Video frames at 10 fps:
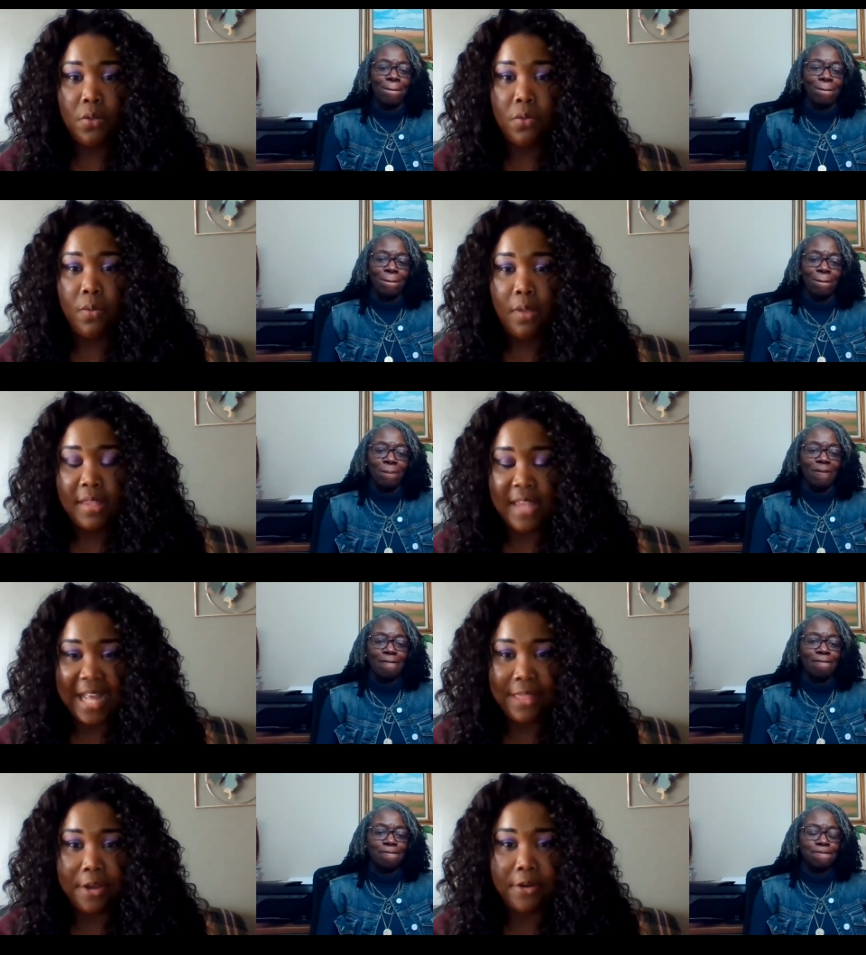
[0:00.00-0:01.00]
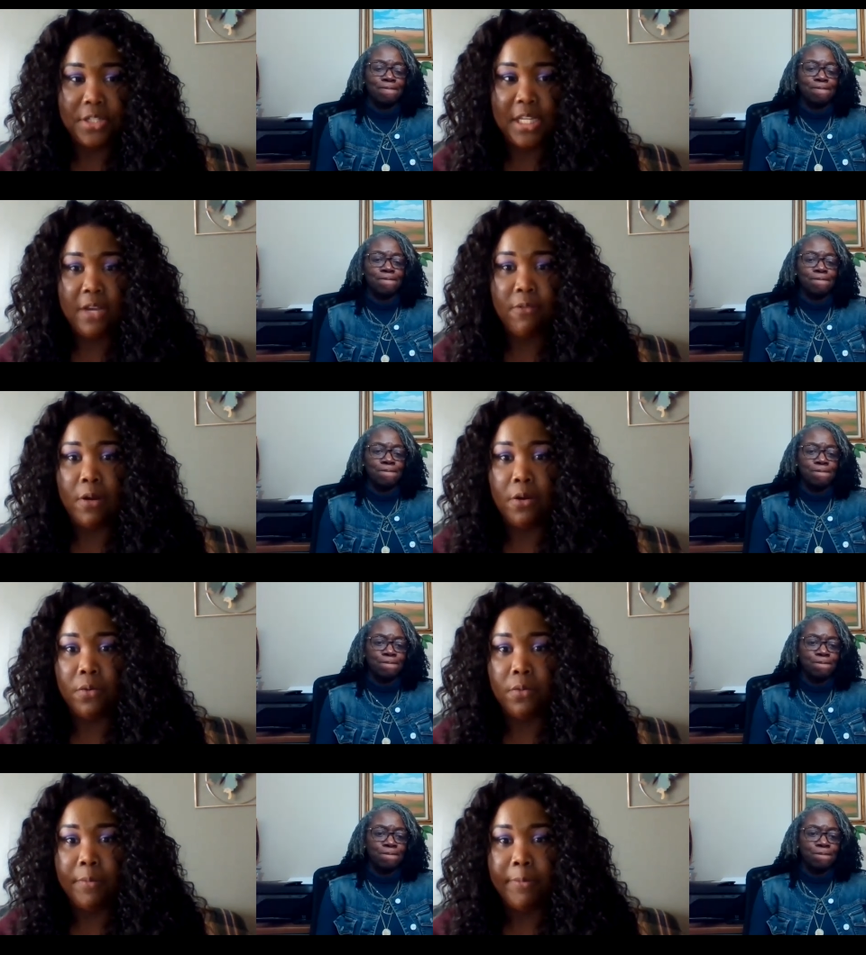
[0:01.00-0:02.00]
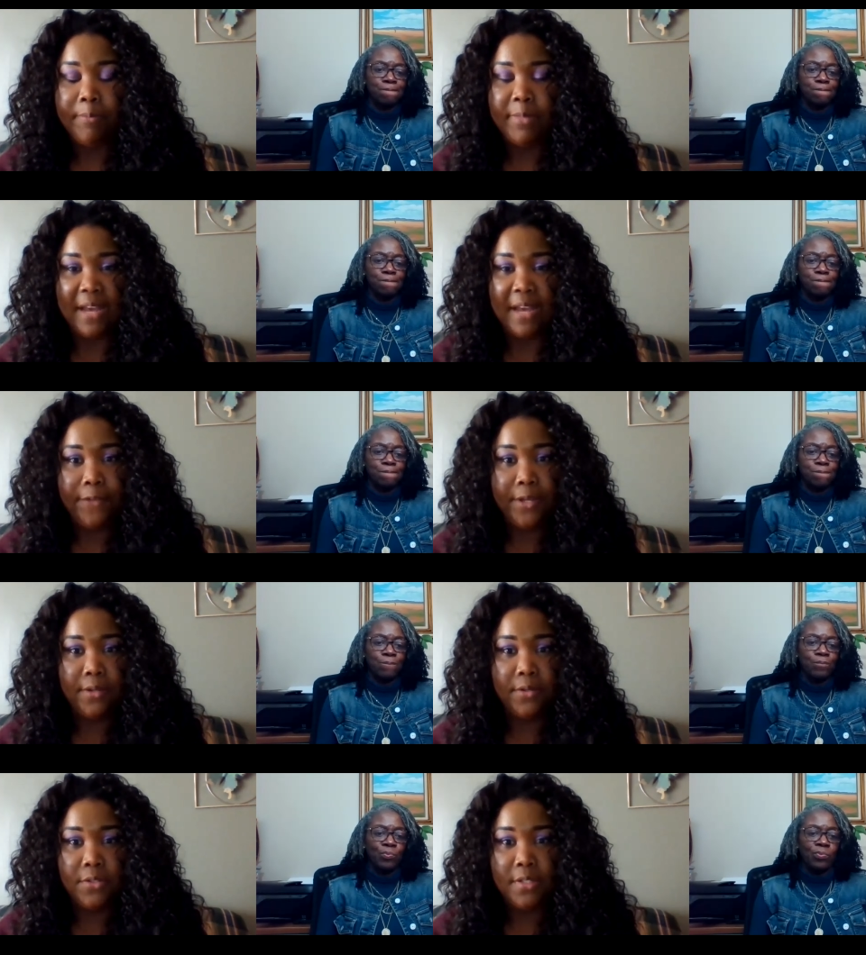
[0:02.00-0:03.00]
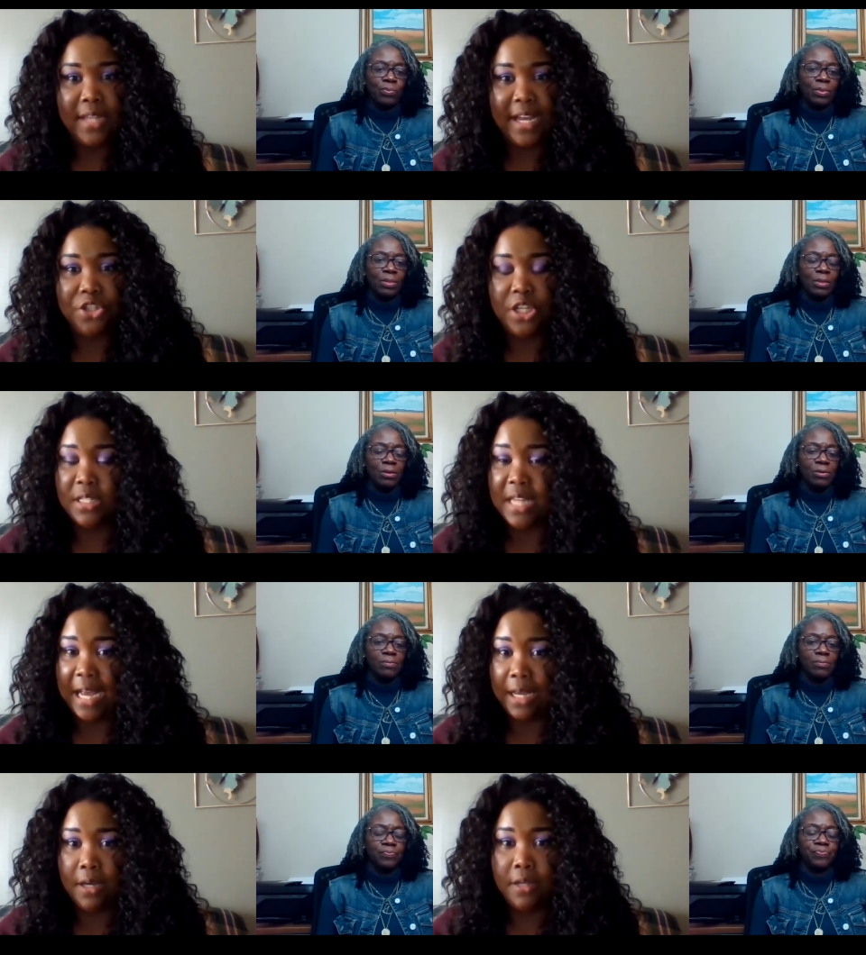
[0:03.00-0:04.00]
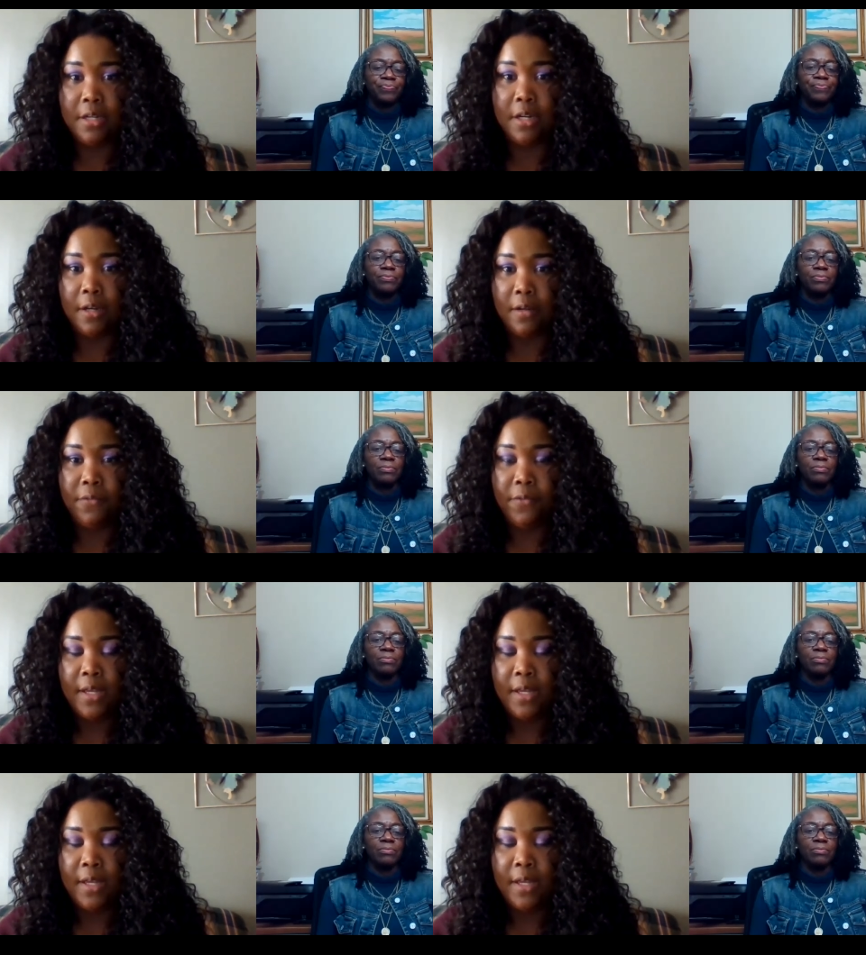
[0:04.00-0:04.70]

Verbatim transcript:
Speaker 1: to that 13 year old that feels that she's not good enough,